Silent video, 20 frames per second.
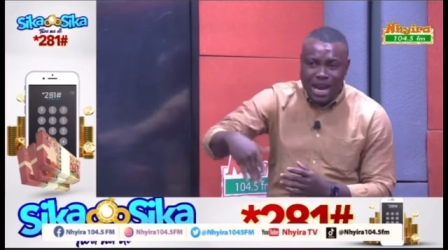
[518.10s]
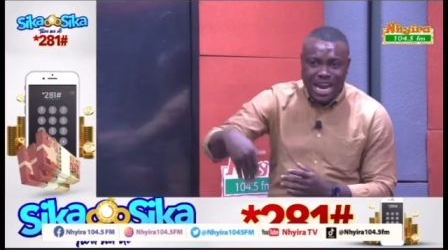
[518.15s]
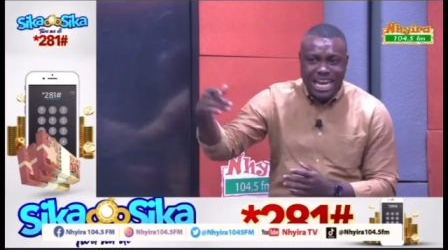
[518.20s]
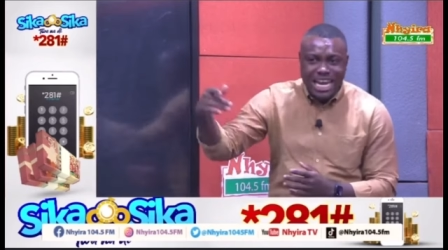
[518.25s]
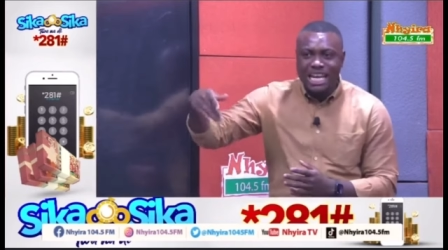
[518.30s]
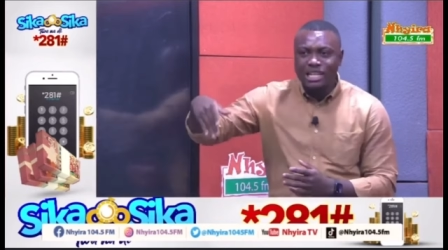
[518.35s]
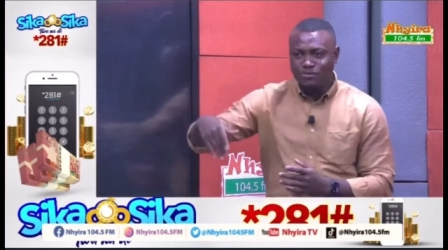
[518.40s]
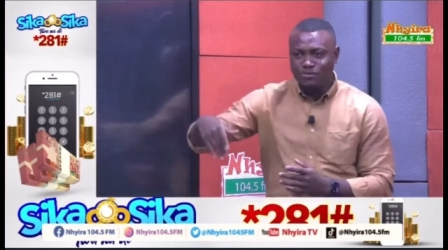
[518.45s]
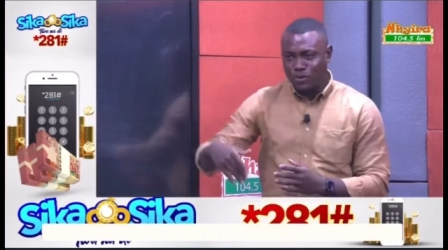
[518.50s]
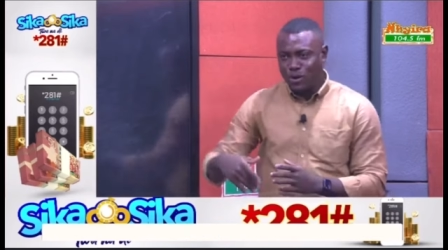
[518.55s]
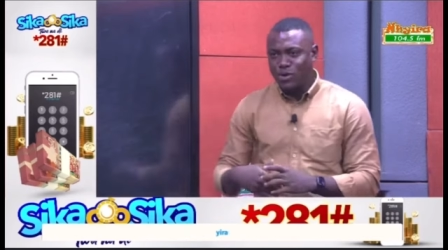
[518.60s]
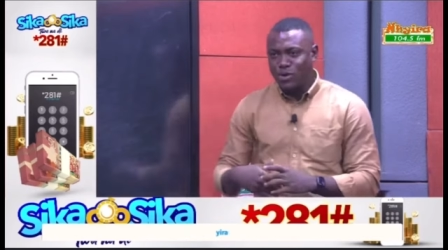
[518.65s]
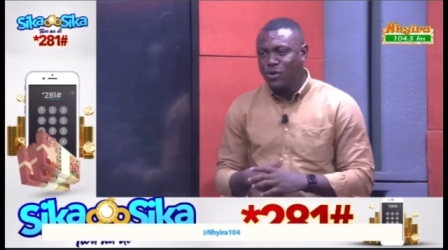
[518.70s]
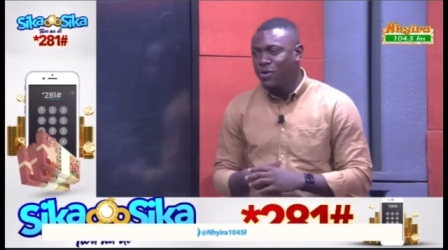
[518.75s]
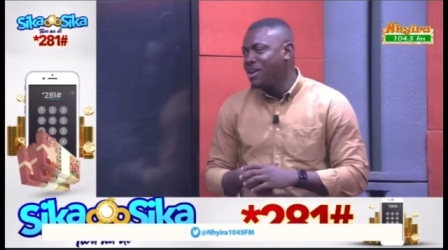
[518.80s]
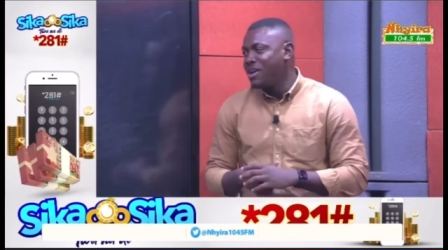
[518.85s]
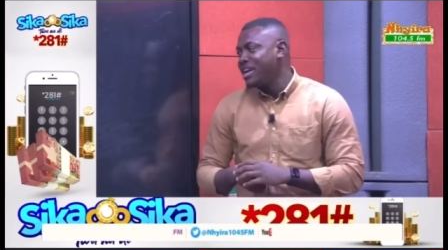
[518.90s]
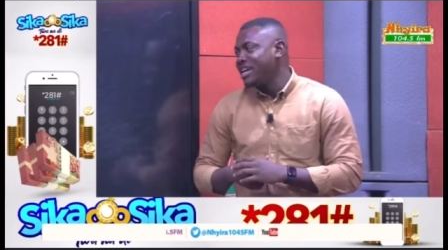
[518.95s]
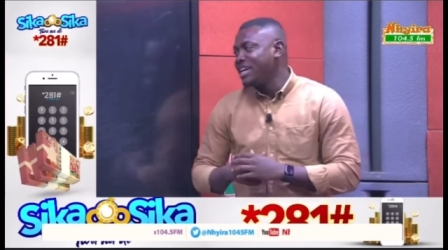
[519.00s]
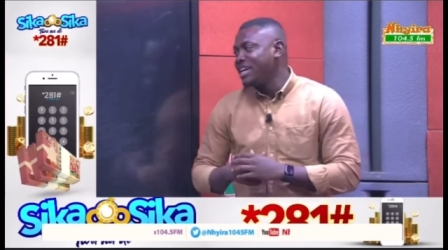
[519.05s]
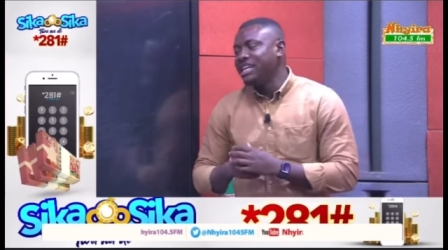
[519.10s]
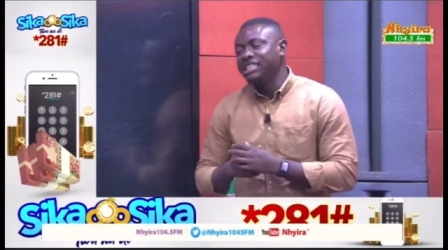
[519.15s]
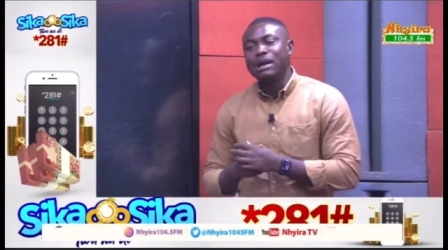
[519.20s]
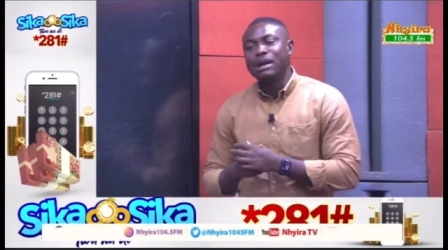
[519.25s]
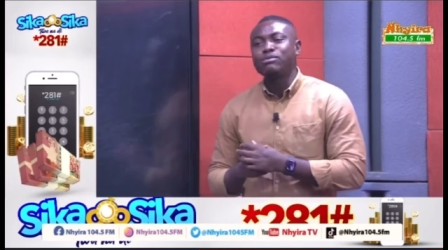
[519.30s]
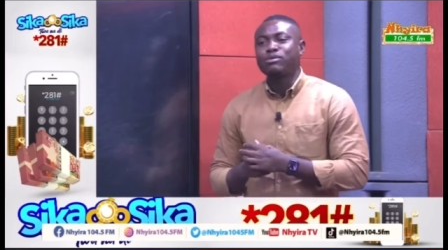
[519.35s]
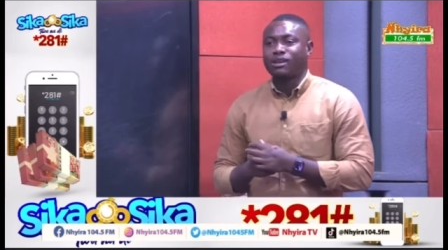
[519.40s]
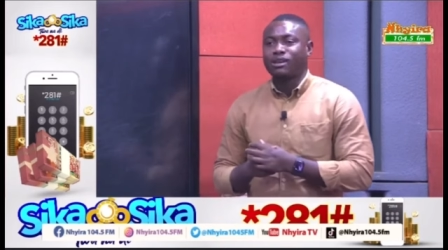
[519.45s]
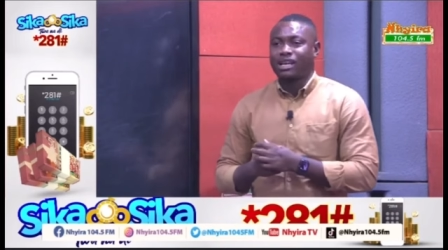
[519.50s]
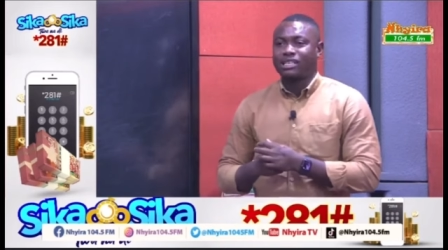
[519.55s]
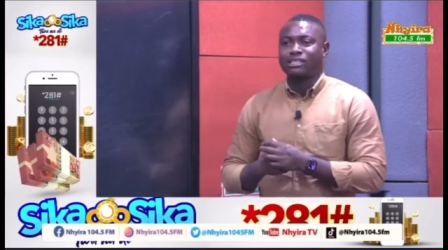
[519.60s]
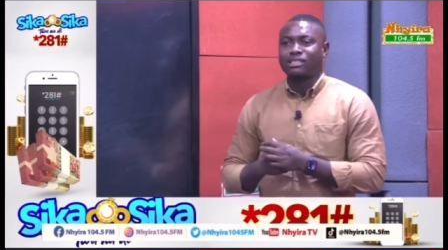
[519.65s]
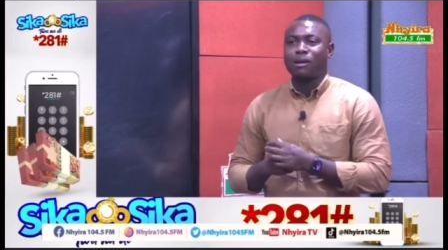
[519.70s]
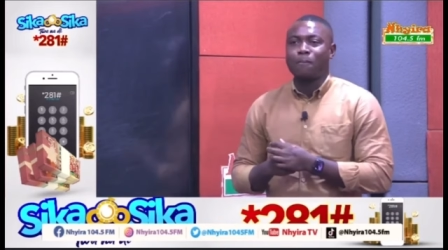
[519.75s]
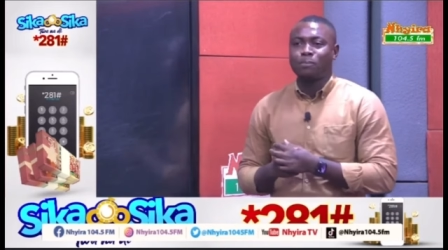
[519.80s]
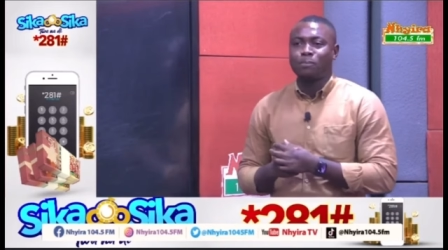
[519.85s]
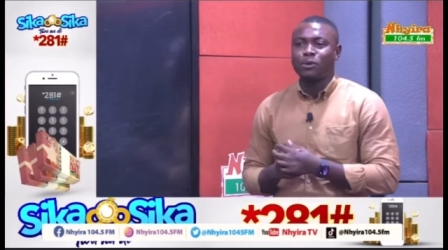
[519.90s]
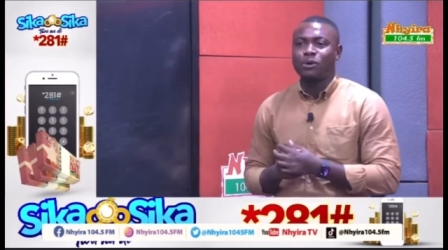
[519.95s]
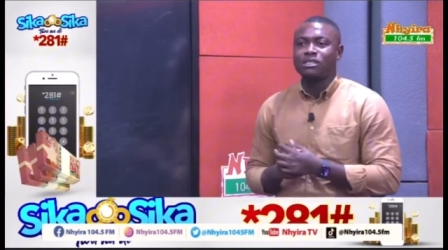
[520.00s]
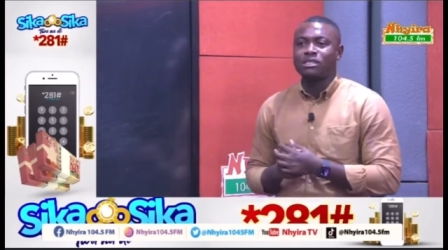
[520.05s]
it for you in terms of the
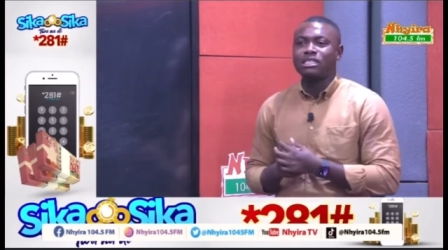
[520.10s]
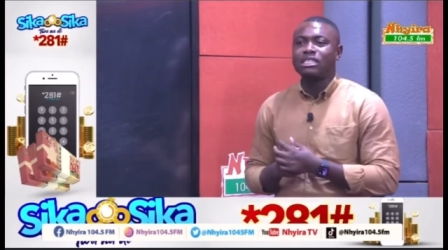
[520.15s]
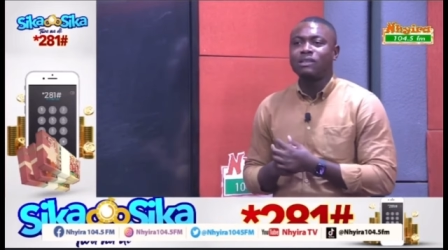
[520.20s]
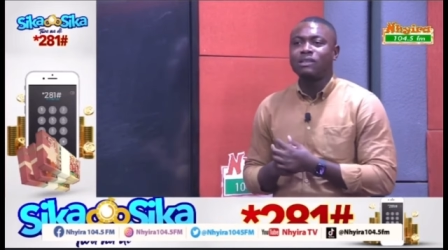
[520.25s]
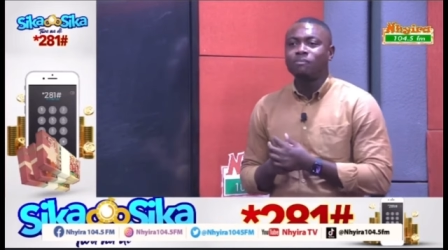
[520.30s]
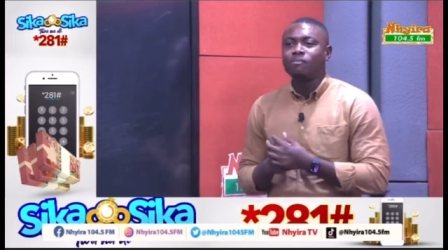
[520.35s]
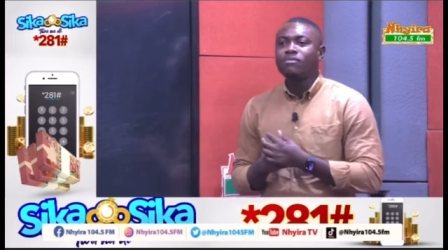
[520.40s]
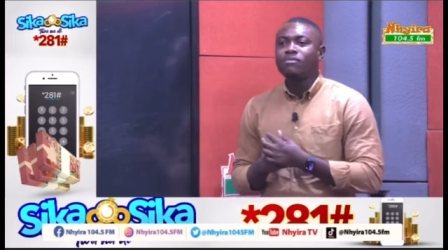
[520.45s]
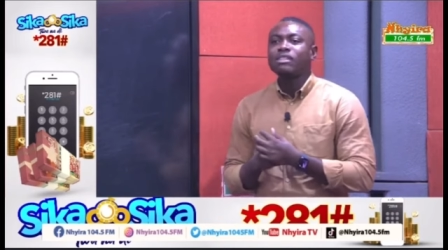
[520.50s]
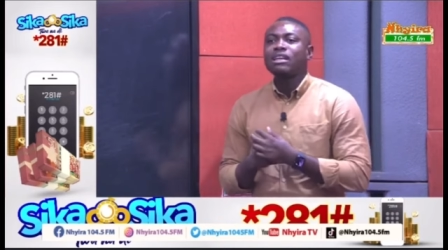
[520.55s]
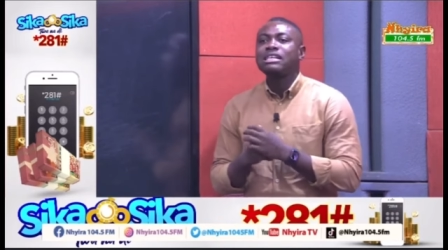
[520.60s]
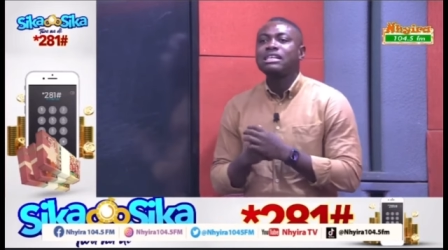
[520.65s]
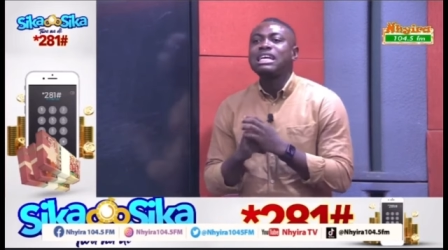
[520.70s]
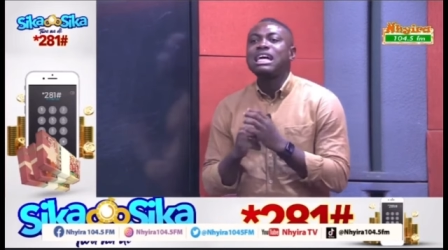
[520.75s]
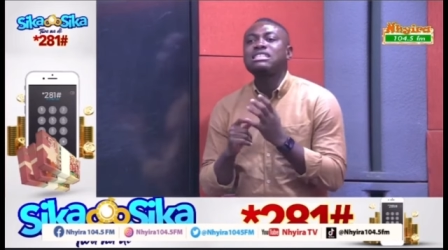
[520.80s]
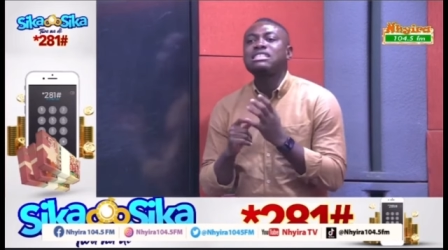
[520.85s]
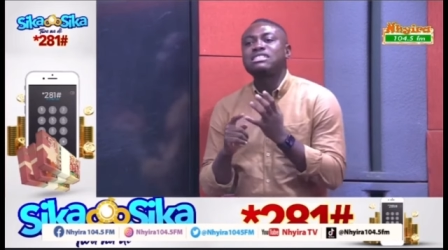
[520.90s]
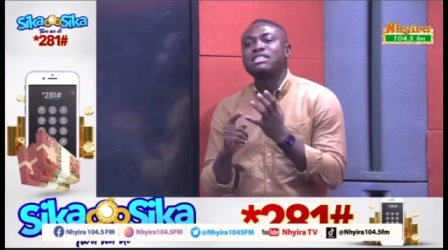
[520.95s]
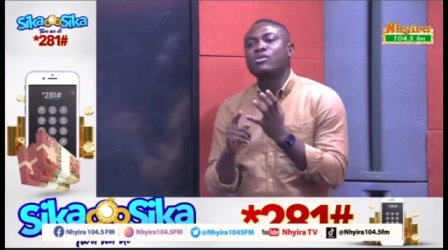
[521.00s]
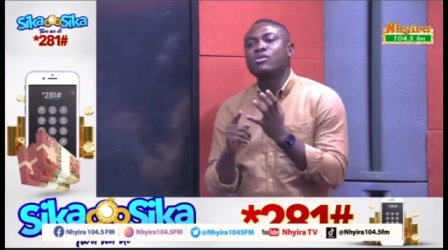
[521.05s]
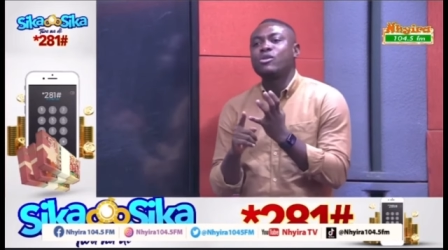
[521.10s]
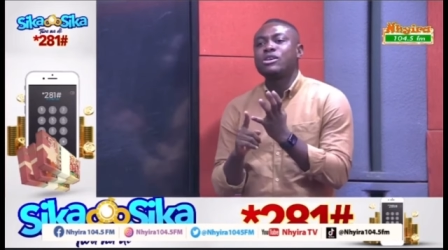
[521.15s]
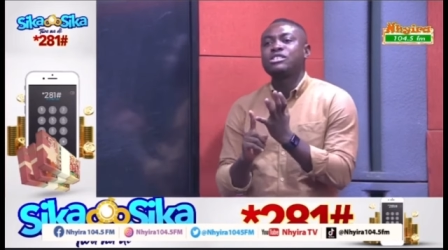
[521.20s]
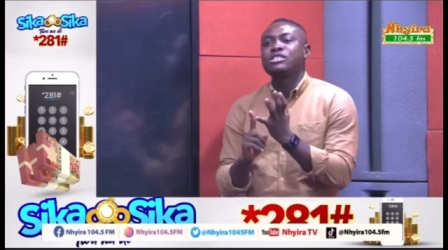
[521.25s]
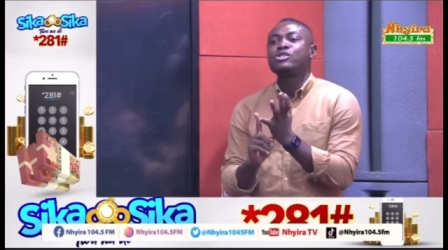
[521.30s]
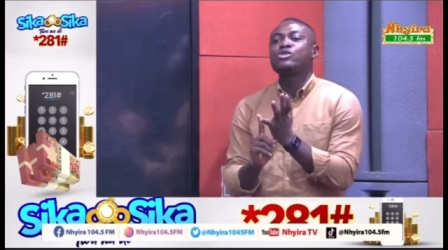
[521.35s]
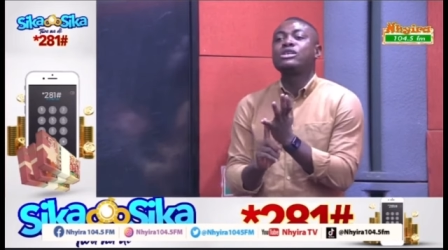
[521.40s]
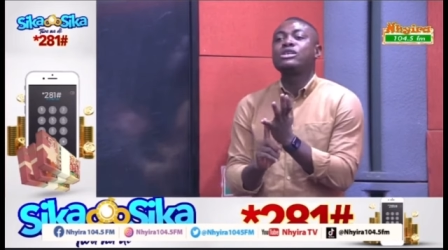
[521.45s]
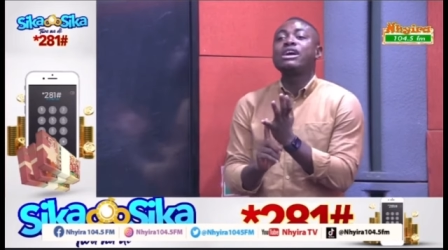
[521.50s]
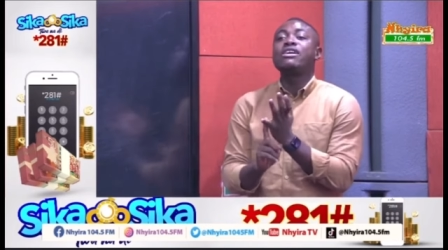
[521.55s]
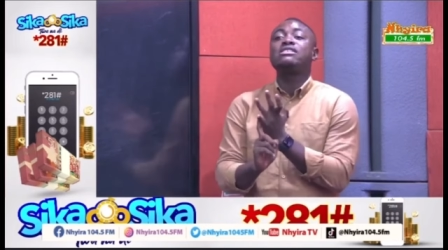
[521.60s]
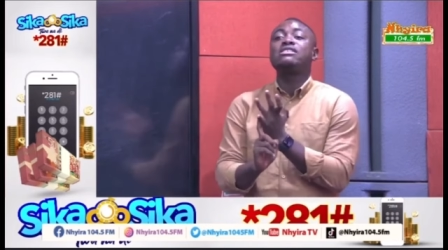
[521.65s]
Champions League. That's the question. So there is a